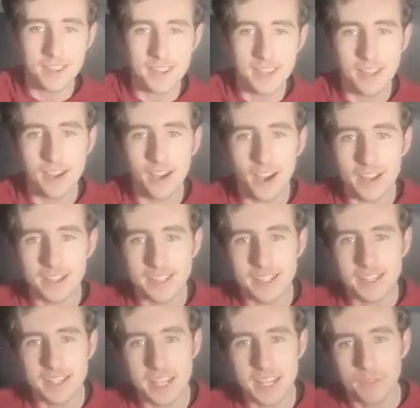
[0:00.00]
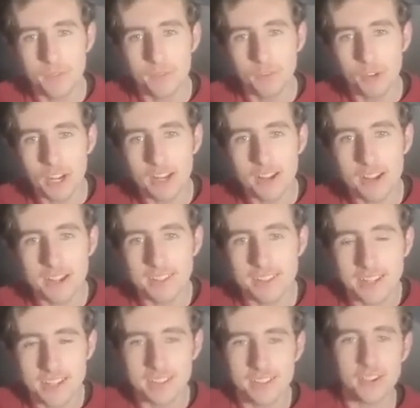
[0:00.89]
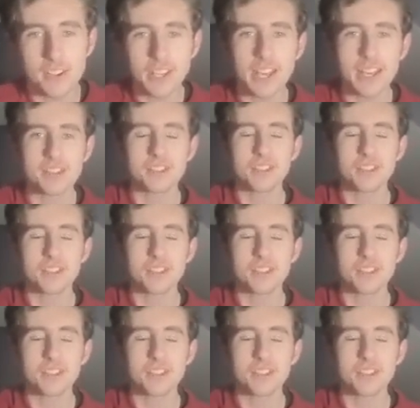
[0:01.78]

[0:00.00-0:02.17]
Here, I didn't even realize this. Okay,